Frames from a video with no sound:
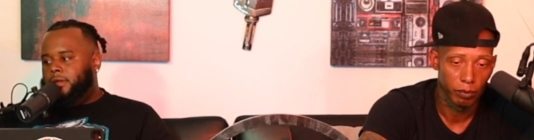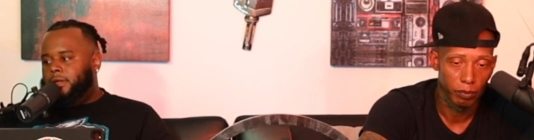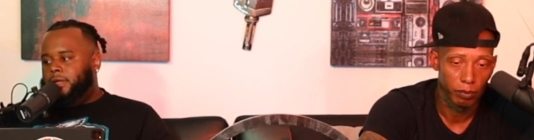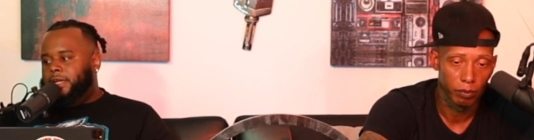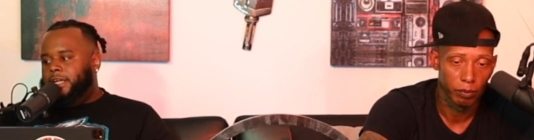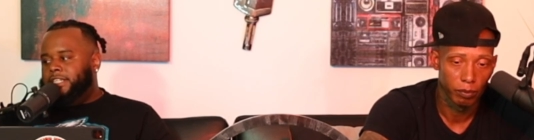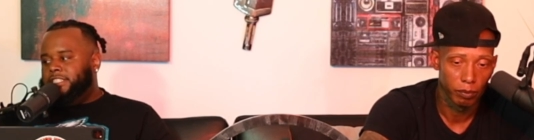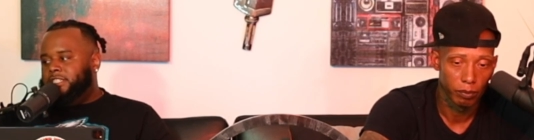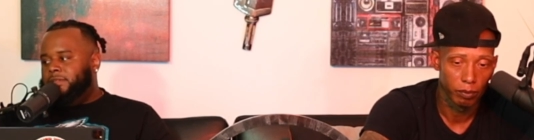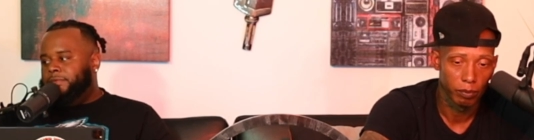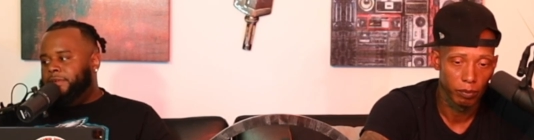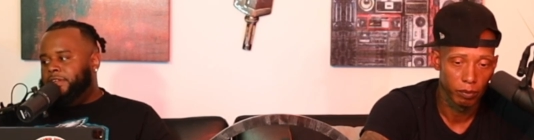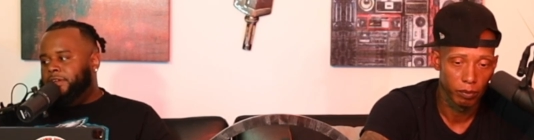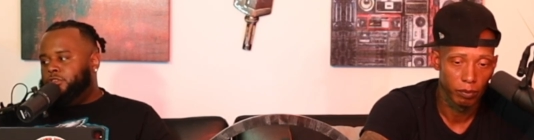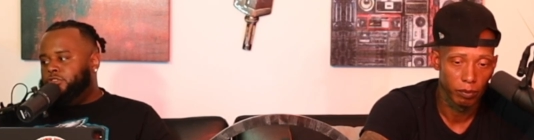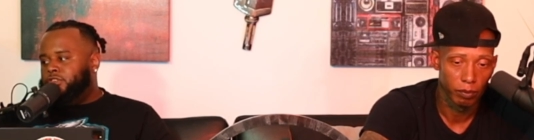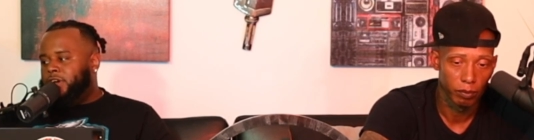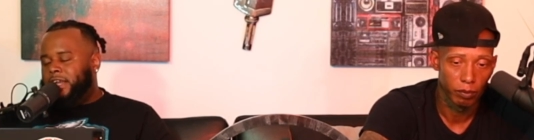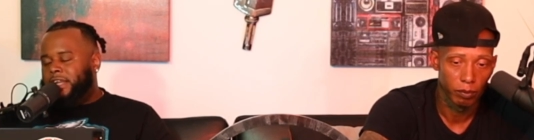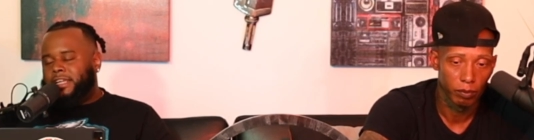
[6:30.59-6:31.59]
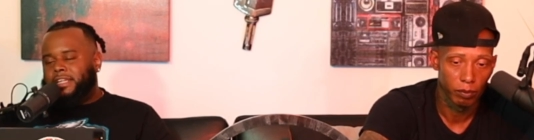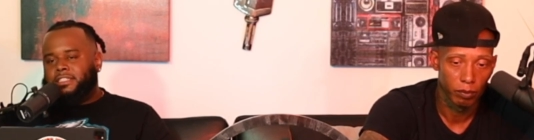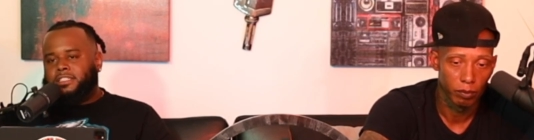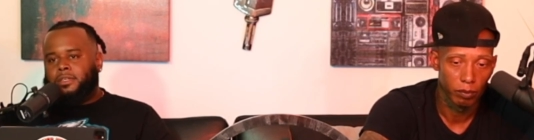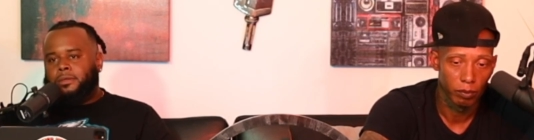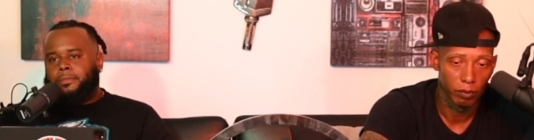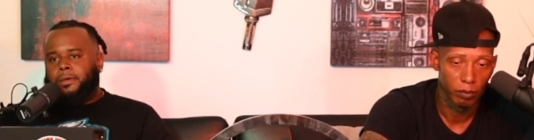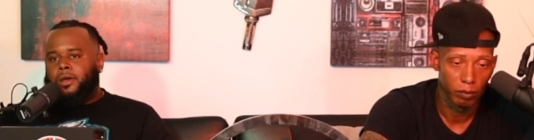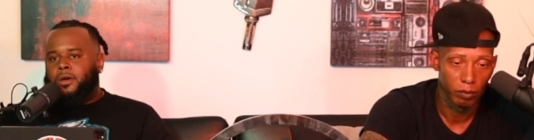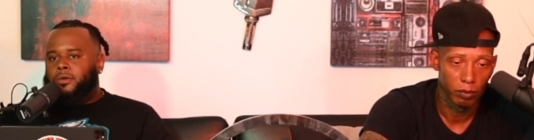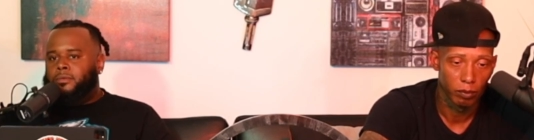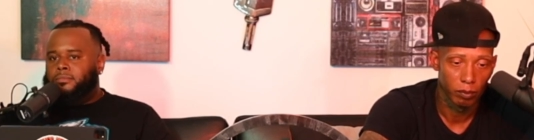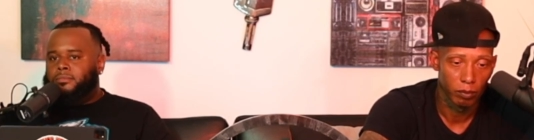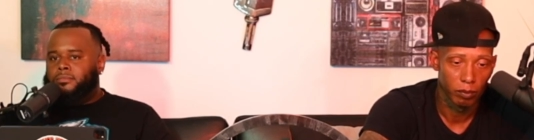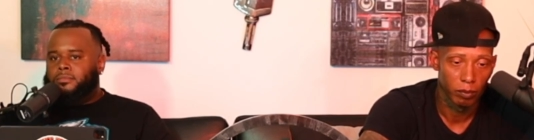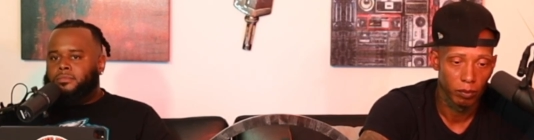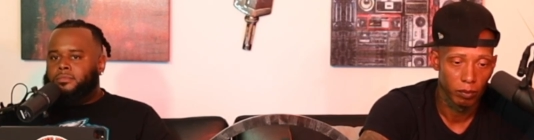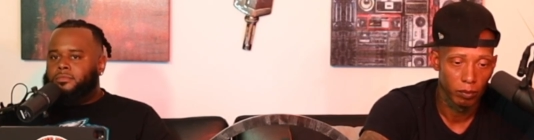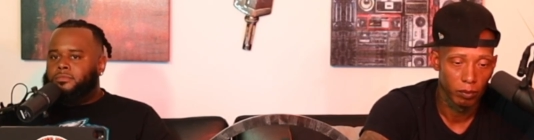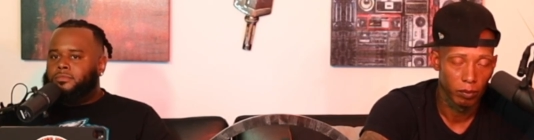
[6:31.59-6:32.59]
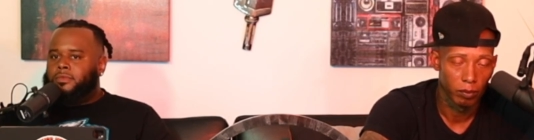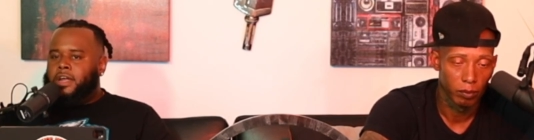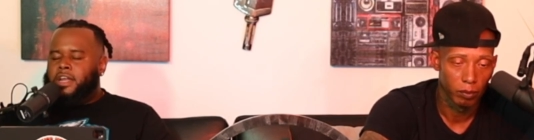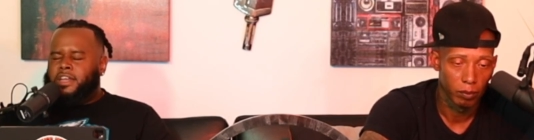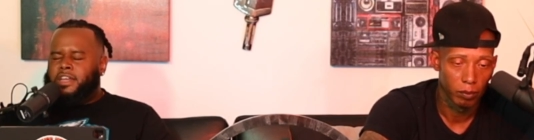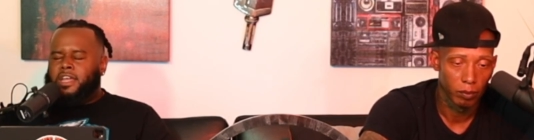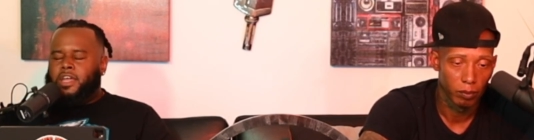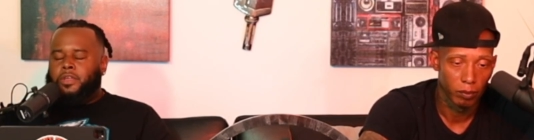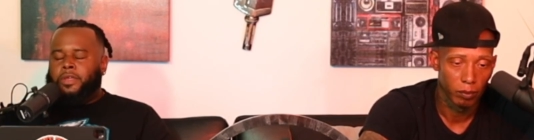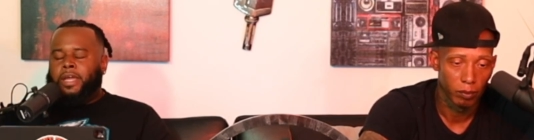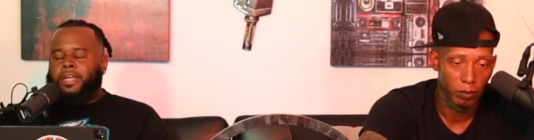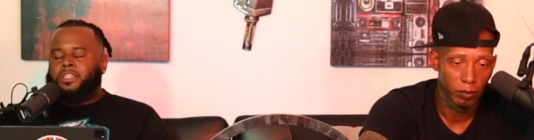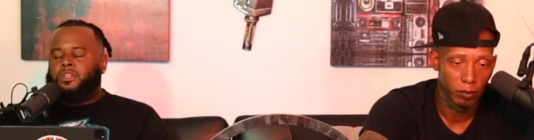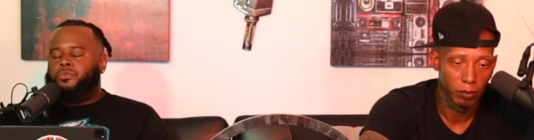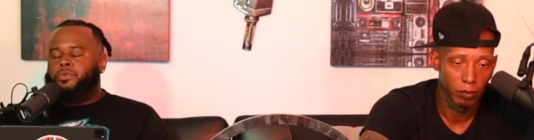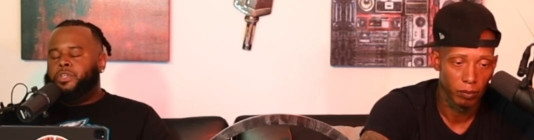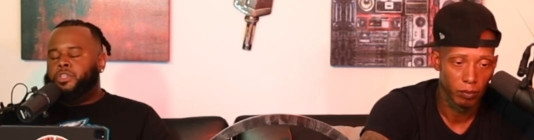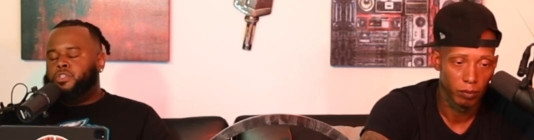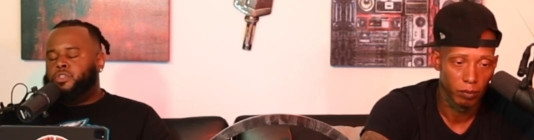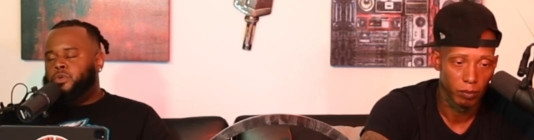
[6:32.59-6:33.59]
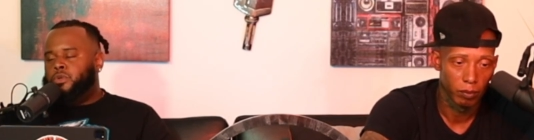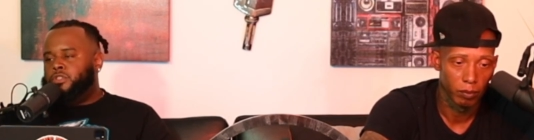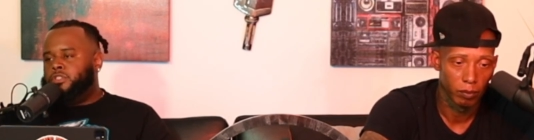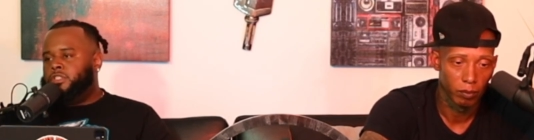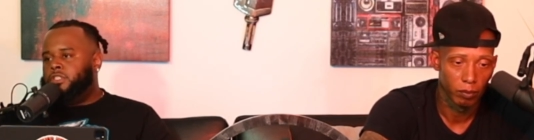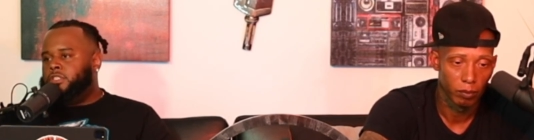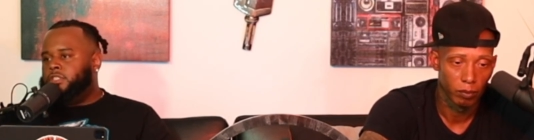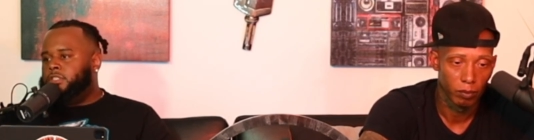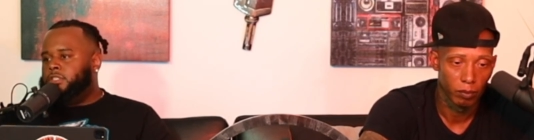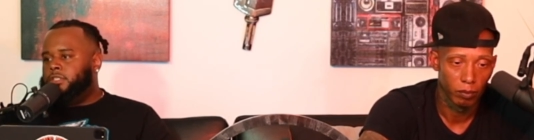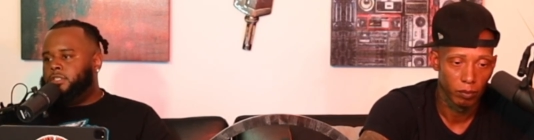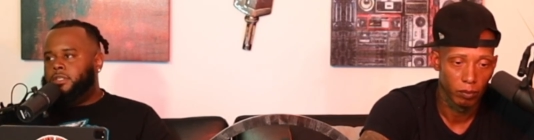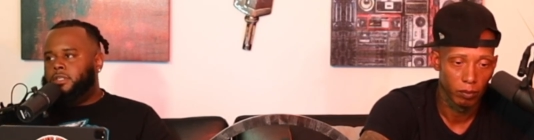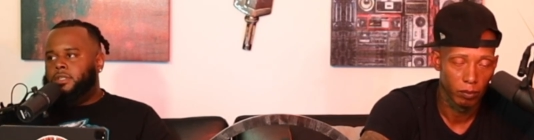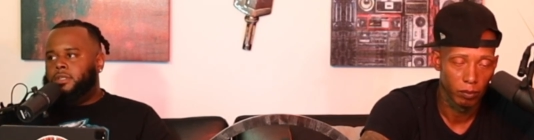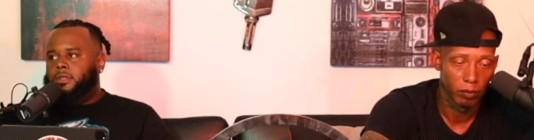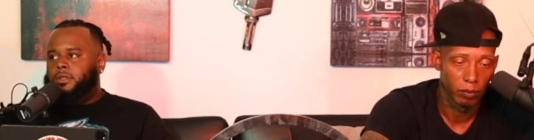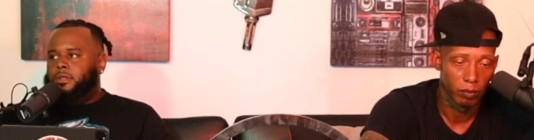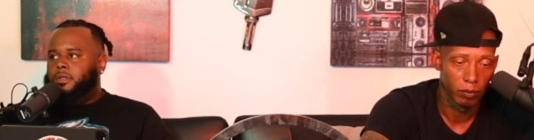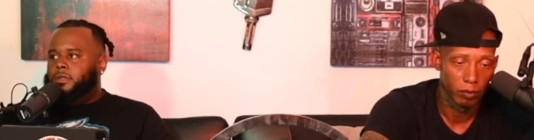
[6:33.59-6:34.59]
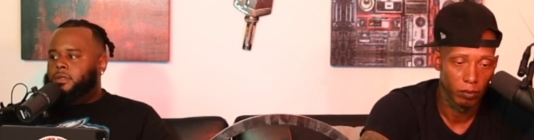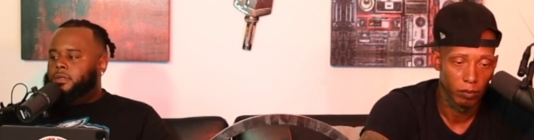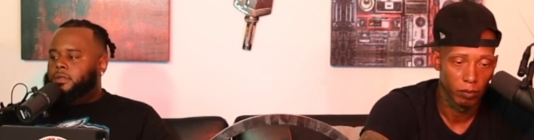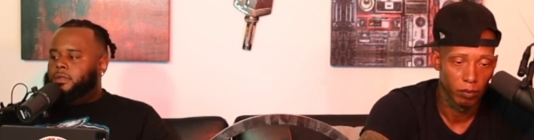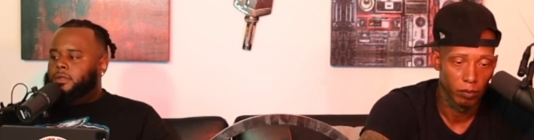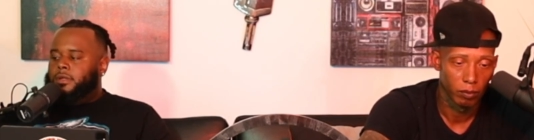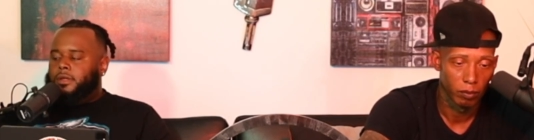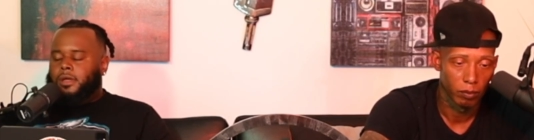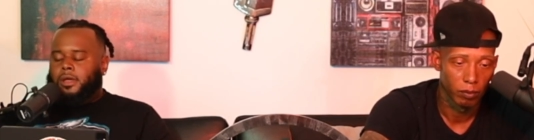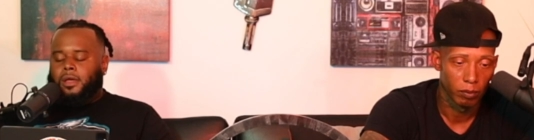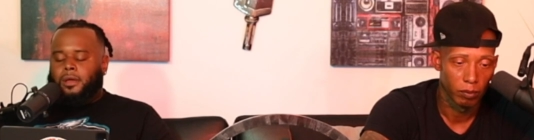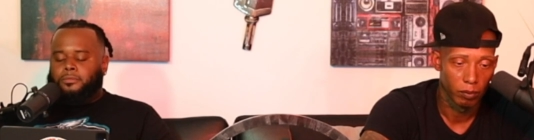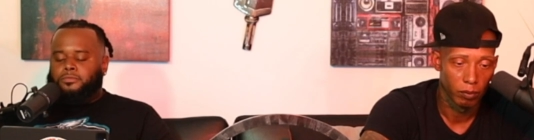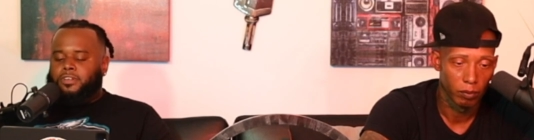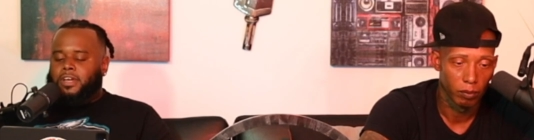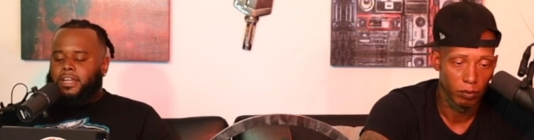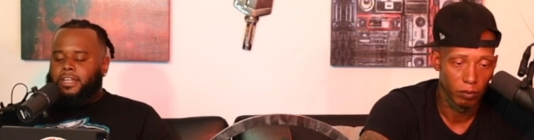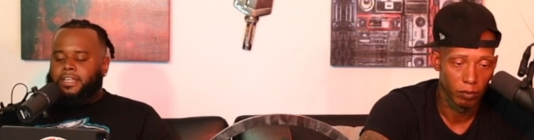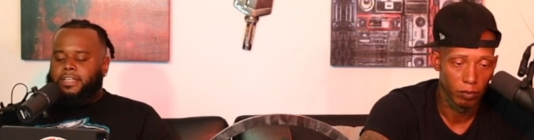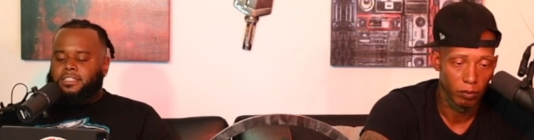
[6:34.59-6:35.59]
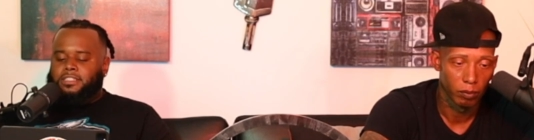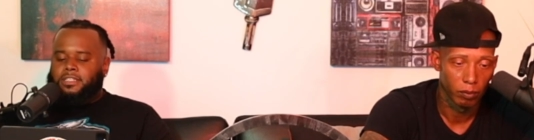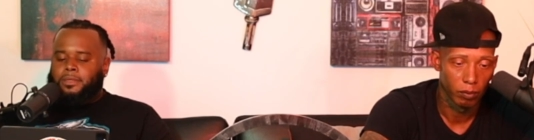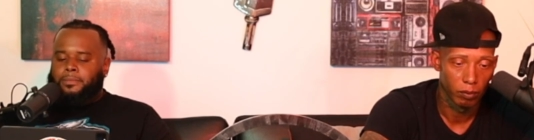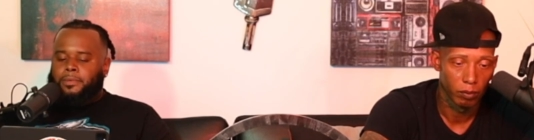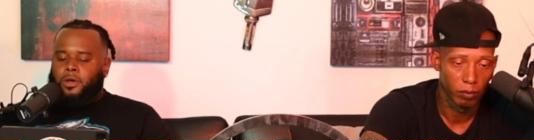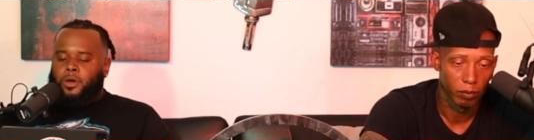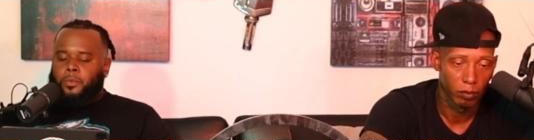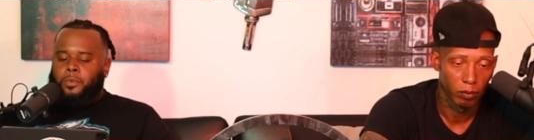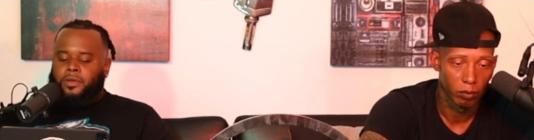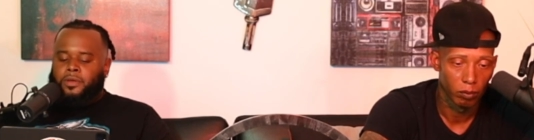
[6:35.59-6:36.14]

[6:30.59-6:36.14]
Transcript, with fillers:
Speaker 1: he should really go try to get some help right now. You got the resources. Um, try to get some help